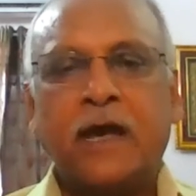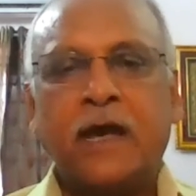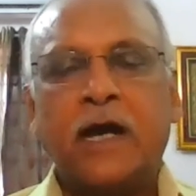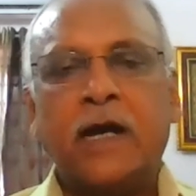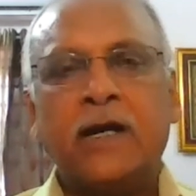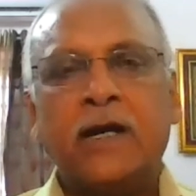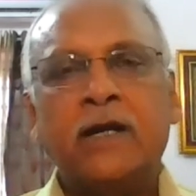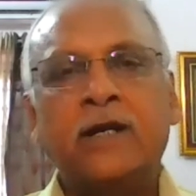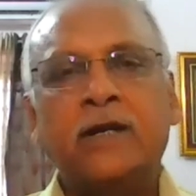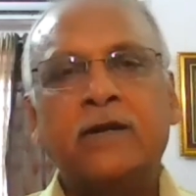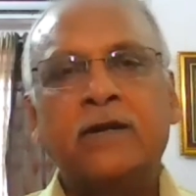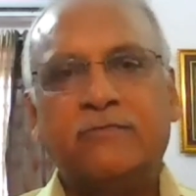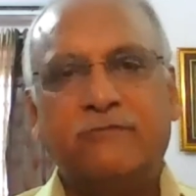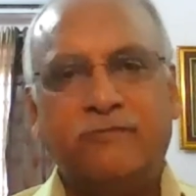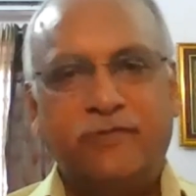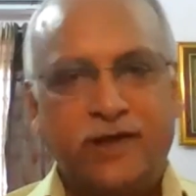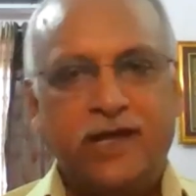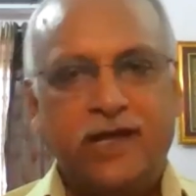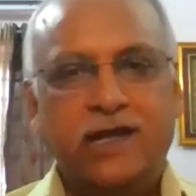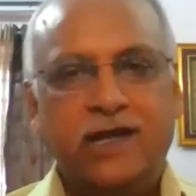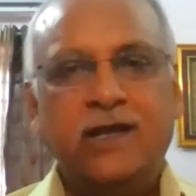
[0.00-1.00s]
And
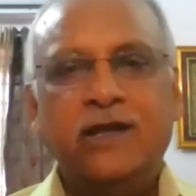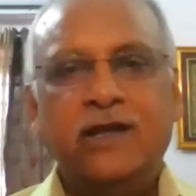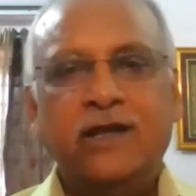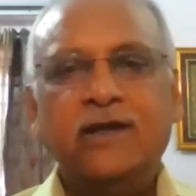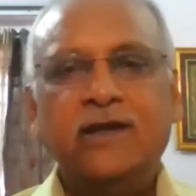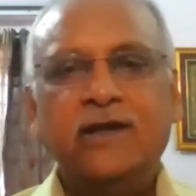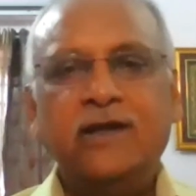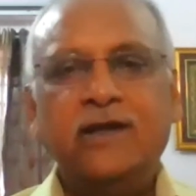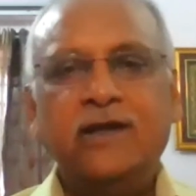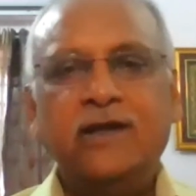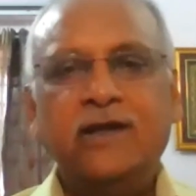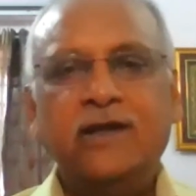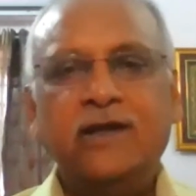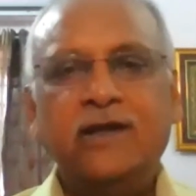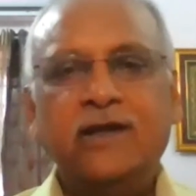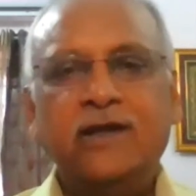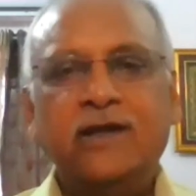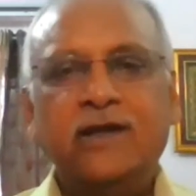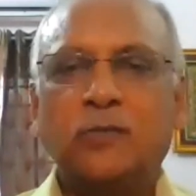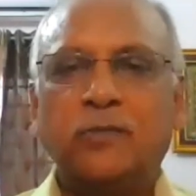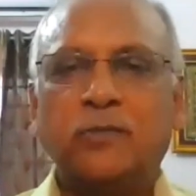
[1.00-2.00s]
we
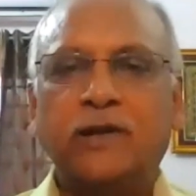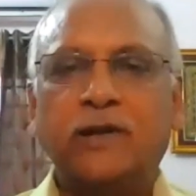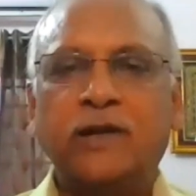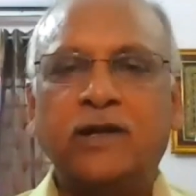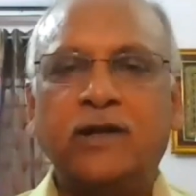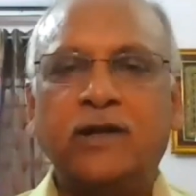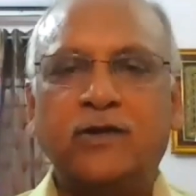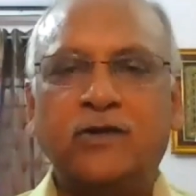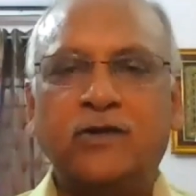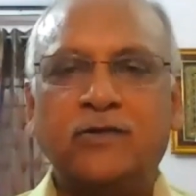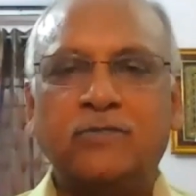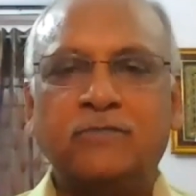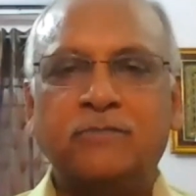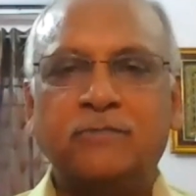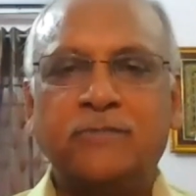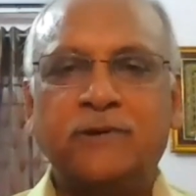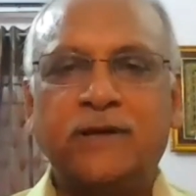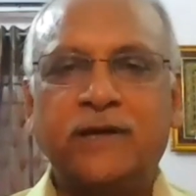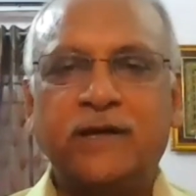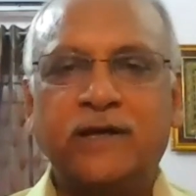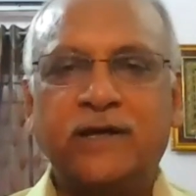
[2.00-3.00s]
who have been,
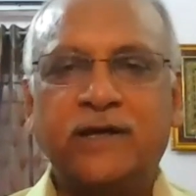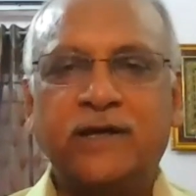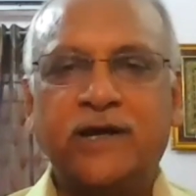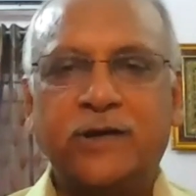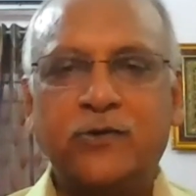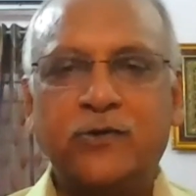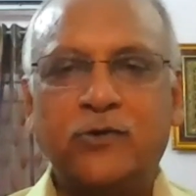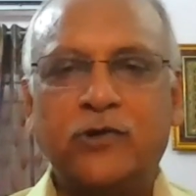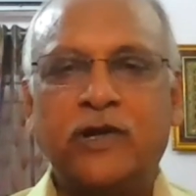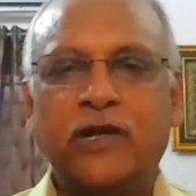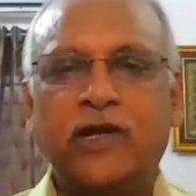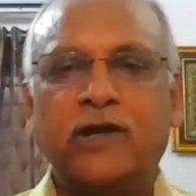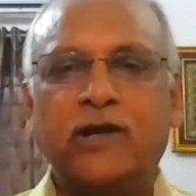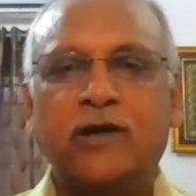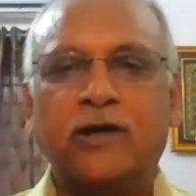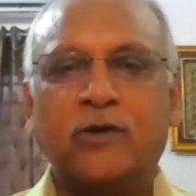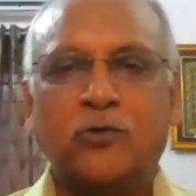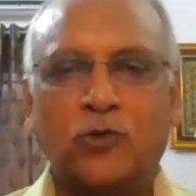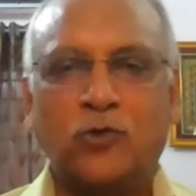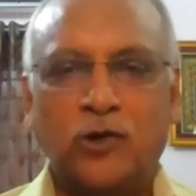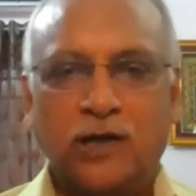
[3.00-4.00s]
devoting
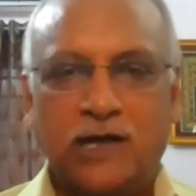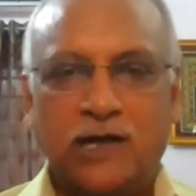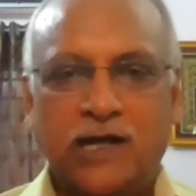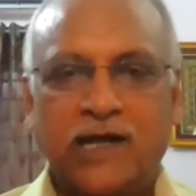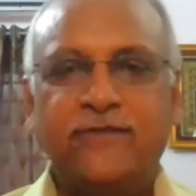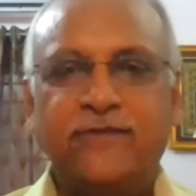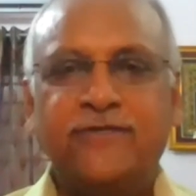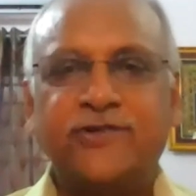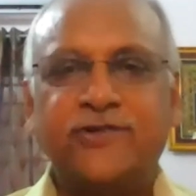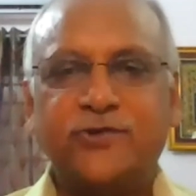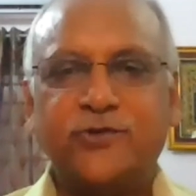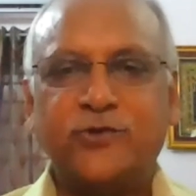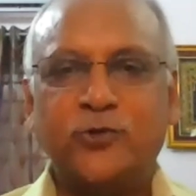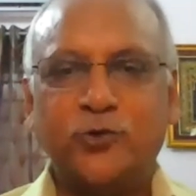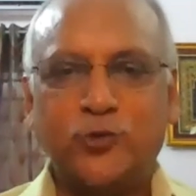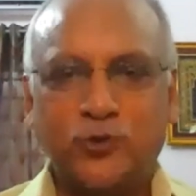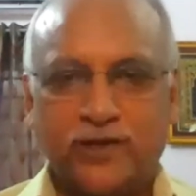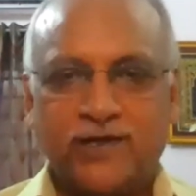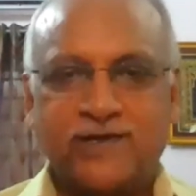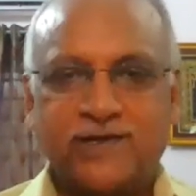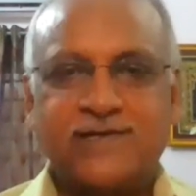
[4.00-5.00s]
our whole lives to
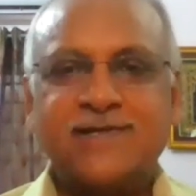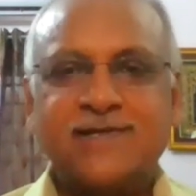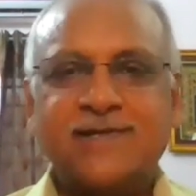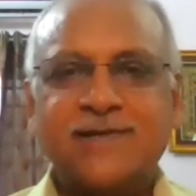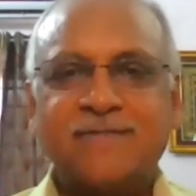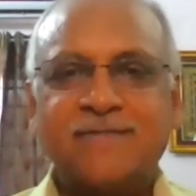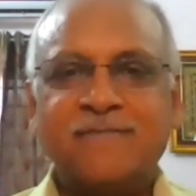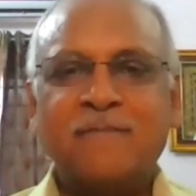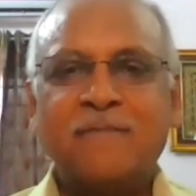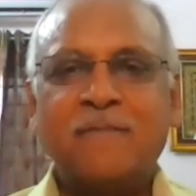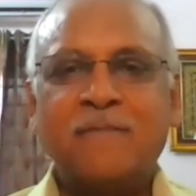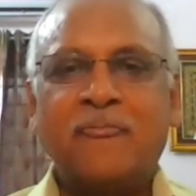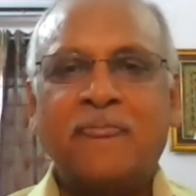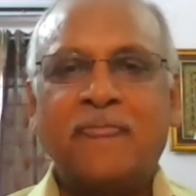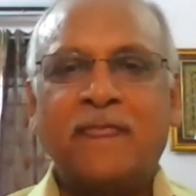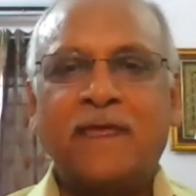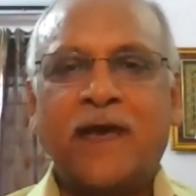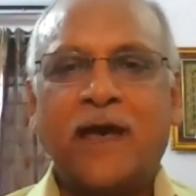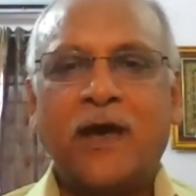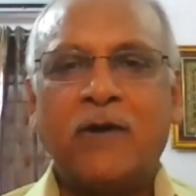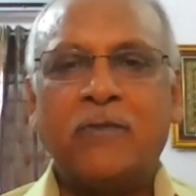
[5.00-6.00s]
do this,
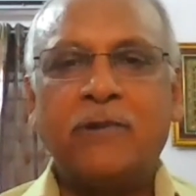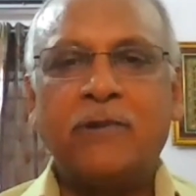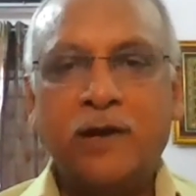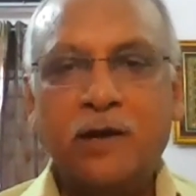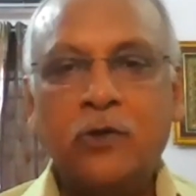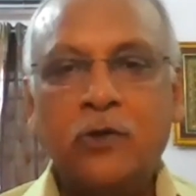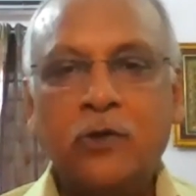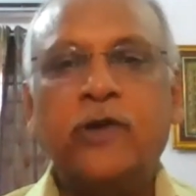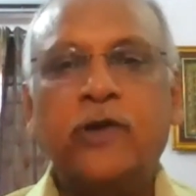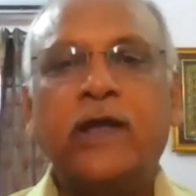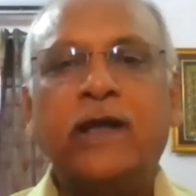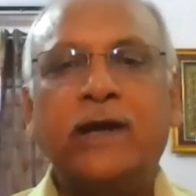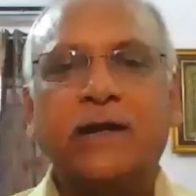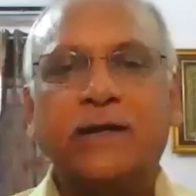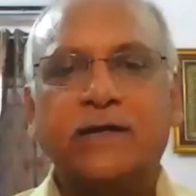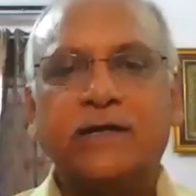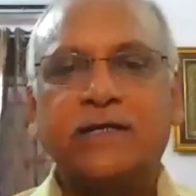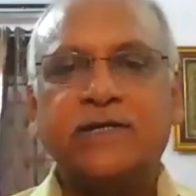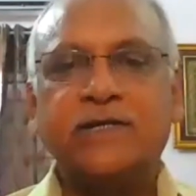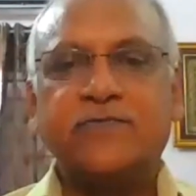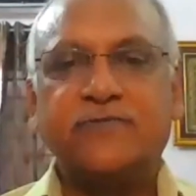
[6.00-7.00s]
have been looking
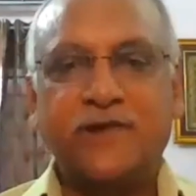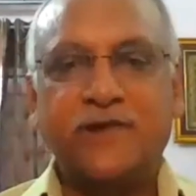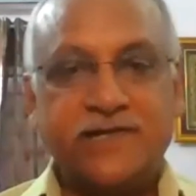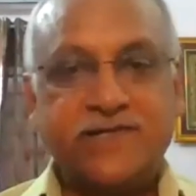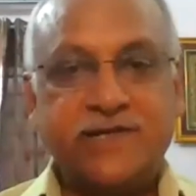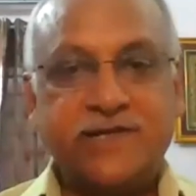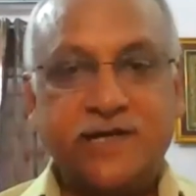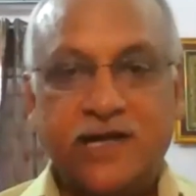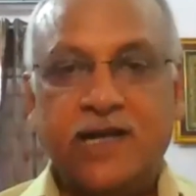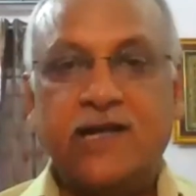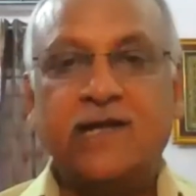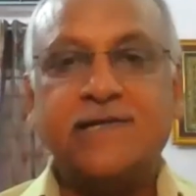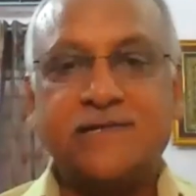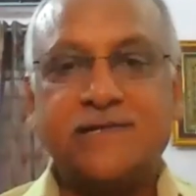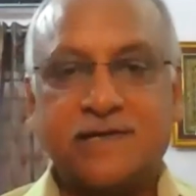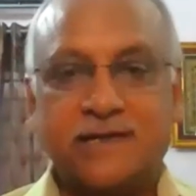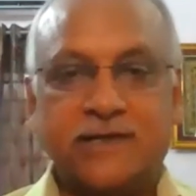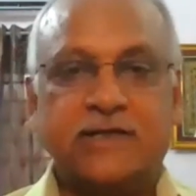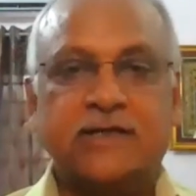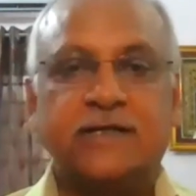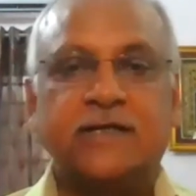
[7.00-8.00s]
at this very
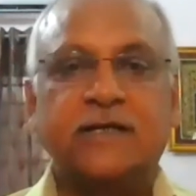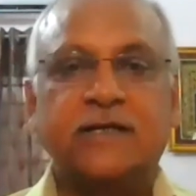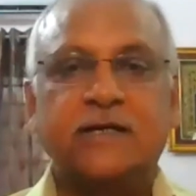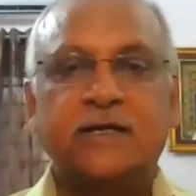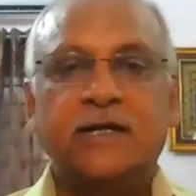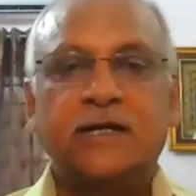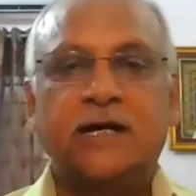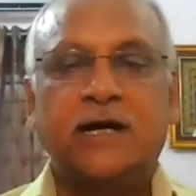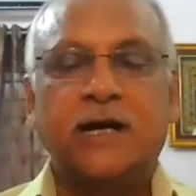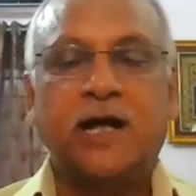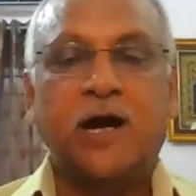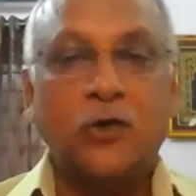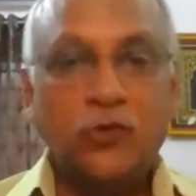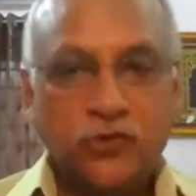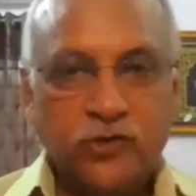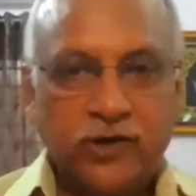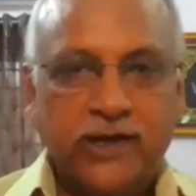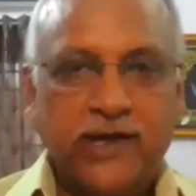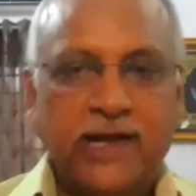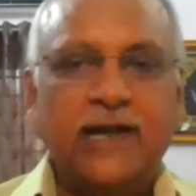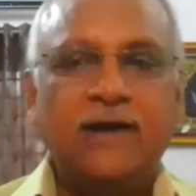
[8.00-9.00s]
seriously and how
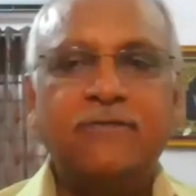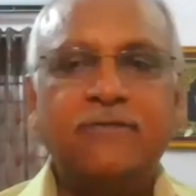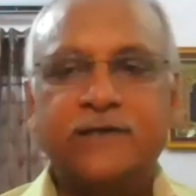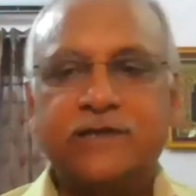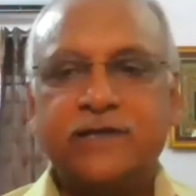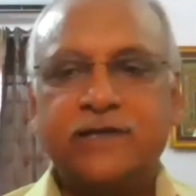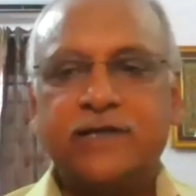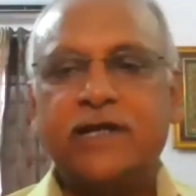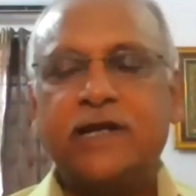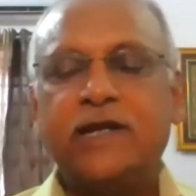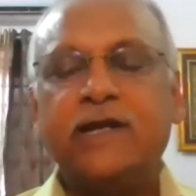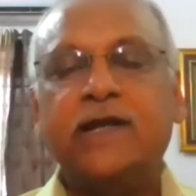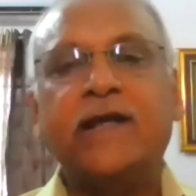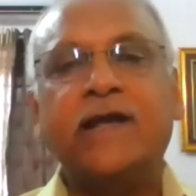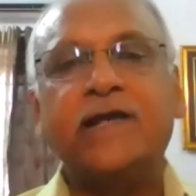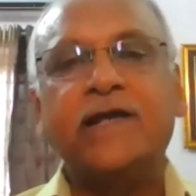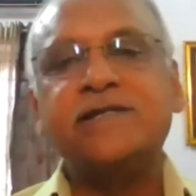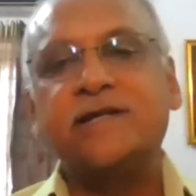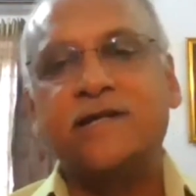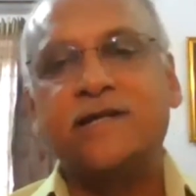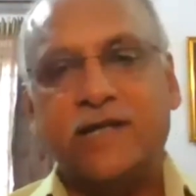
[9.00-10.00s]
to deal with it in
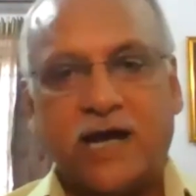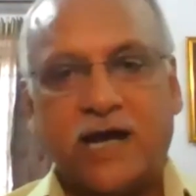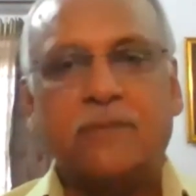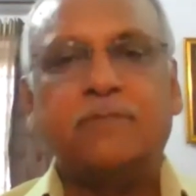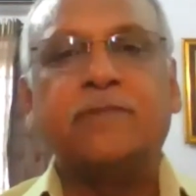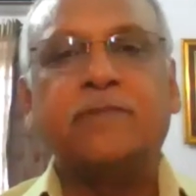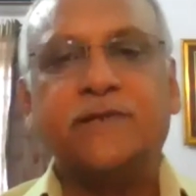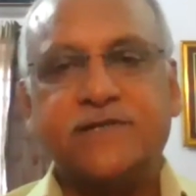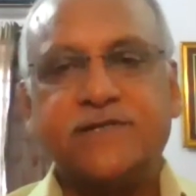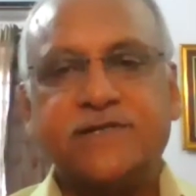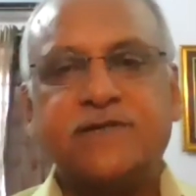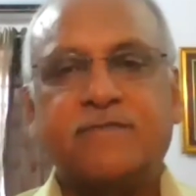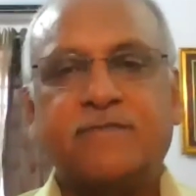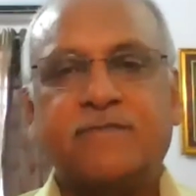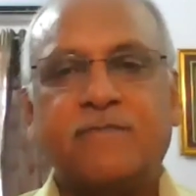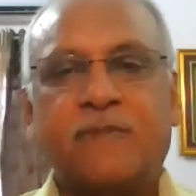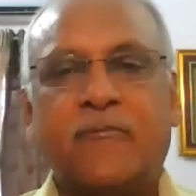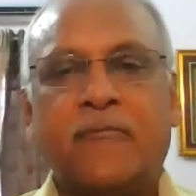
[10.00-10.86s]
case it happens.